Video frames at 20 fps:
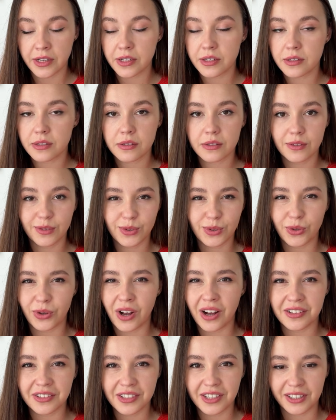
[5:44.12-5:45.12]
it's also
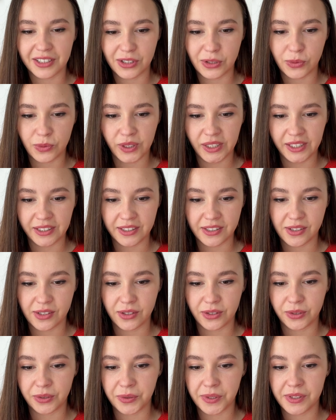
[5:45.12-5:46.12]
context aware,
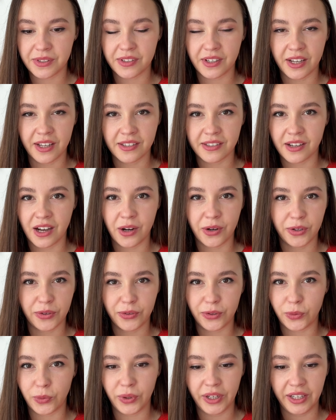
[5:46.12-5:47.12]
so it stays out of
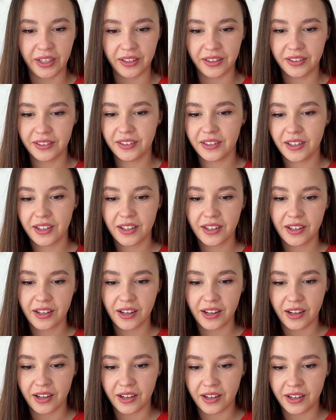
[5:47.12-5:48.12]
your way.
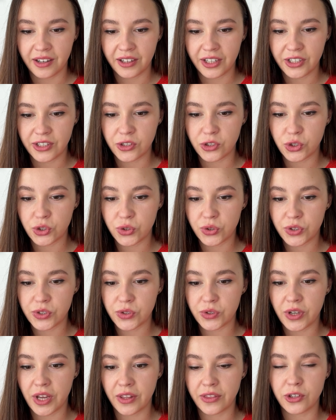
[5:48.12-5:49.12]
It ensures
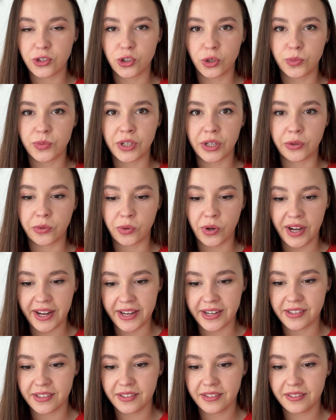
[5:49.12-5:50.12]
you get the job done
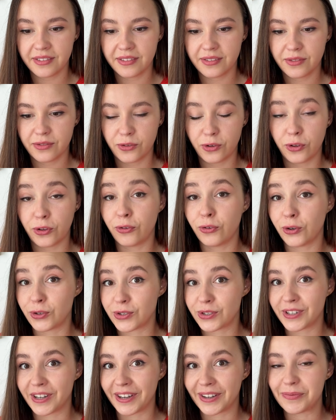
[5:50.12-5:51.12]
right for the
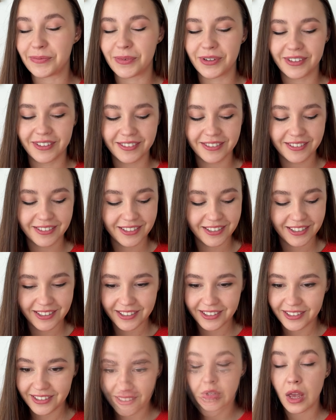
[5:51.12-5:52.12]
first time.
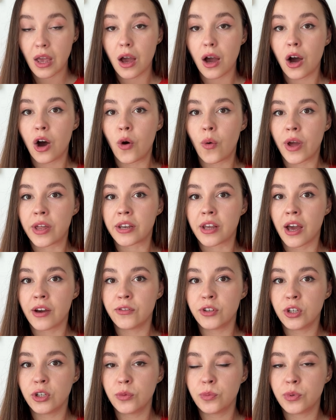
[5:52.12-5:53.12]
Oh, and
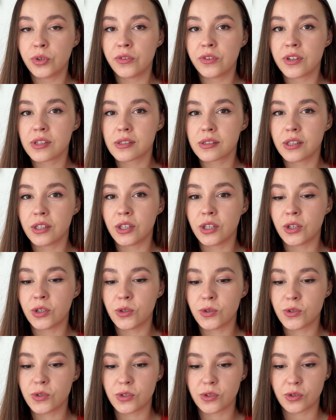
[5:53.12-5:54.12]
have you previously
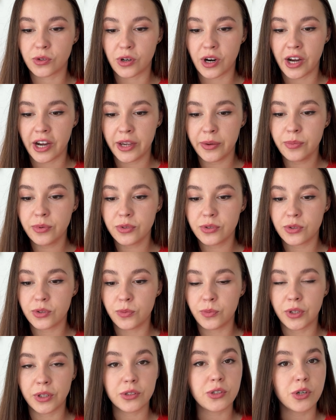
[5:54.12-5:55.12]
used Scribe
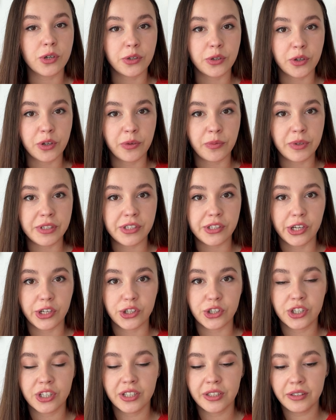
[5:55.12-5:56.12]
to build your
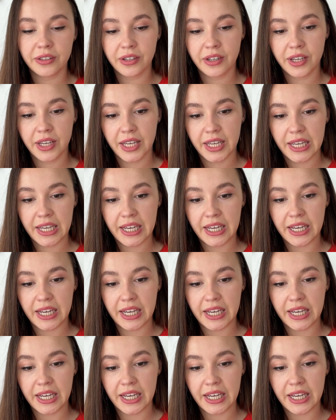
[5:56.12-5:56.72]
documentation?